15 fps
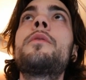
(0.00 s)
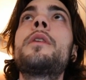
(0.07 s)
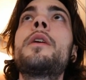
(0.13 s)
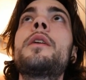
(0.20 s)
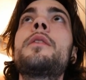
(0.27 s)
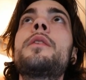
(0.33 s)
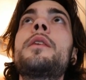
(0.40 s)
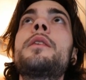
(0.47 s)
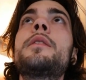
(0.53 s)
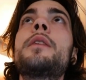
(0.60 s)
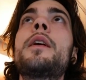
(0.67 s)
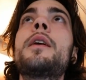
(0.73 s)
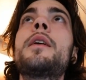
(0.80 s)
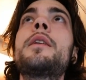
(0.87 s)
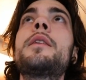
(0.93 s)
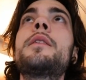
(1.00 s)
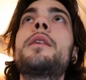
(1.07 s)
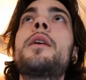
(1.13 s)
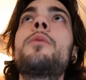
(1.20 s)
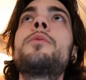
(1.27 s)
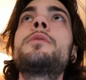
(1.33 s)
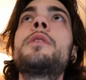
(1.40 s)
that, and
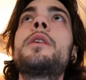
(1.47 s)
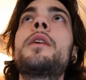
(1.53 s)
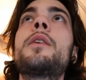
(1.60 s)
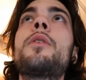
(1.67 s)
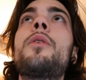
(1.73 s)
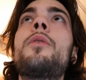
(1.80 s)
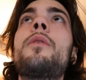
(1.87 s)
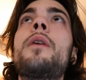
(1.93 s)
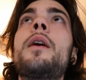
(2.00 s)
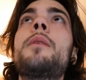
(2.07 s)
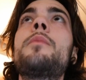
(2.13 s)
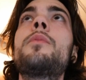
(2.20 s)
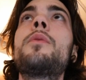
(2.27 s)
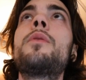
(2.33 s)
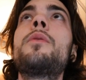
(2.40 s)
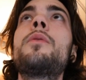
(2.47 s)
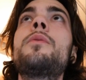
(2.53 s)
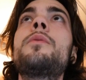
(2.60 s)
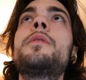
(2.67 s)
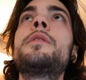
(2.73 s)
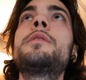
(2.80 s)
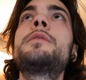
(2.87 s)
then I was like, all right,
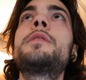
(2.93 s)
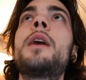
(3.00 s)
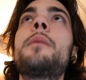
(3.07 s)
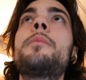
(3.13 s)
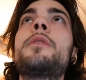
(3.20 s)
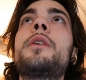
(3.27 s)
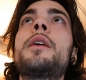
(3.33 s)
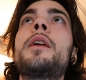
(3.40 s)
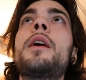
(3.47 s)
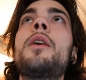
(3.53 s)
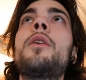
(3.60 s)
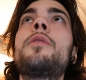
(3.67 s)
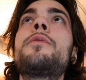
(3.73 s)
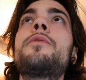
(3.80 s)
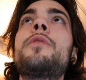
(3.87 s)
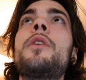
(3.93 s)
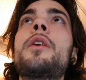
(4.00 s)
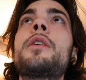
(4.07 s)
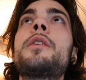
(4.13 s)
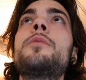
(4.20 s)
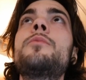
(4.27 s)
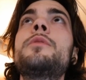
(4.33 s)
bro, it's time to get out.
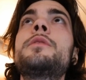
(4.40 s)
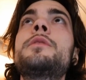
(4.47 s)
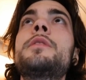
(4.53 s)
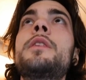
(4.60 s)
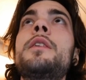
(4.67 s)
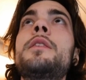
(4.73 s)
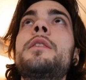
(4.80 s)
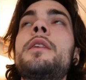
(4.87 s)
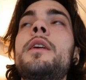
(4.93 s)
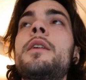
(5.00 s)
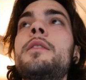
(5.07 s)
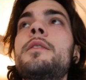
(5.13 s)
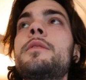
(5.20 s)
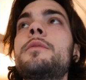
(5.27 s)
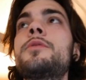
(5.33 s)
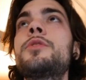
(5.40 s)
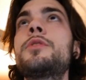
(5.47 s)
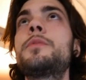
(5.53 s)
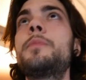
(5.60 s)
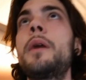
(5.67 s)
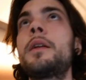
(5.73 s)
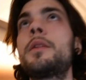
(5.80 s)
Fuck it, we sell it and
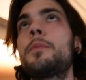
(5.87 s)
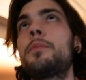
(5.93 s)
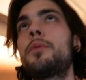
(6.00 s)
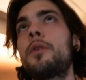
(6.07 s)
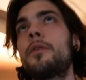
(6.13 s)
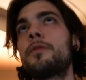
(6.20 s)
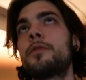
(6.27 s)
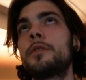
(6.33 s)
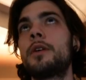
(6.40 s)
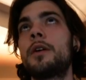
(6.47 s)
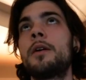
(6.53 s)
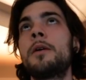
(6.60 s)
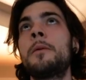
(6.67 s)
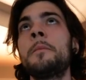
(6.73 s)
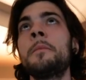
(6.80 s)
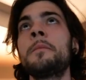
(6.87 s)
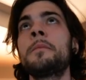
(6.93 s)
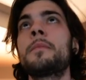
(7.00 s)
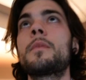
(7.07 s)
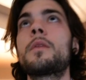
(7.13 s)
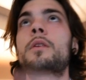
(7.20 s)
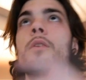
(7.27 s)
just bank the profit.
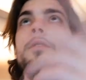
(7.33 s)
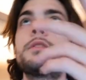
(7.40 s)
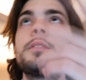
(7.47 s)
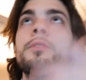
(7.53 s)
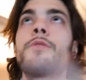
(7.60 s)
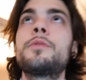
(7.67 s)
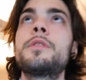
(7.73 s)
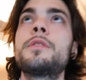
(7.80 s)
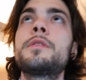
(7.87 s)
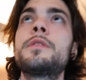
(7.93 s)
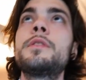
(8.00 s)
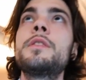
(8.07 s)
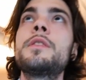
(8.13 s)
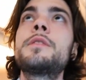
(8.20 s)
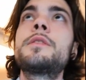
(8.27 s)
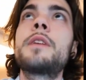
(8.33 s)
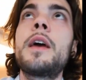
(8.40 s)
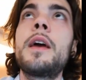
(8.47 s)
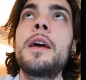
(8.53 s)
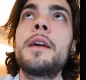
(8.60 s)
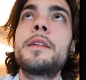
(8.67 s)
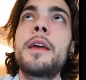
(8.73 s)
Because as you can see,
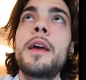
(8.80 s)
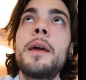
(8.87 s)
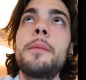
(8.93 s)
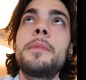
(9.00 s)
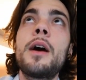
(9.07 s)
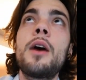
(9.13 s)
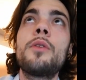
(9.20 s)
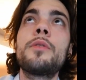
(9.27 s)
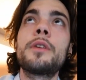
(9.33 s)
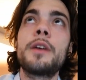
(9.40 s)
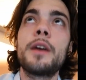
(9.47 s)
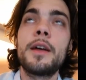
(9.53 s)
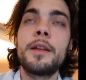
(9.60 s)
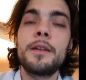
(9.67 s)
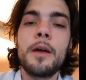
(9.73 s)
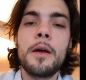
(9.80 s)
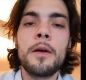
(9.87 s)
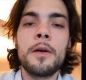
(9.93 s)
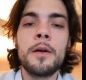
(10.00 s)
it came down again.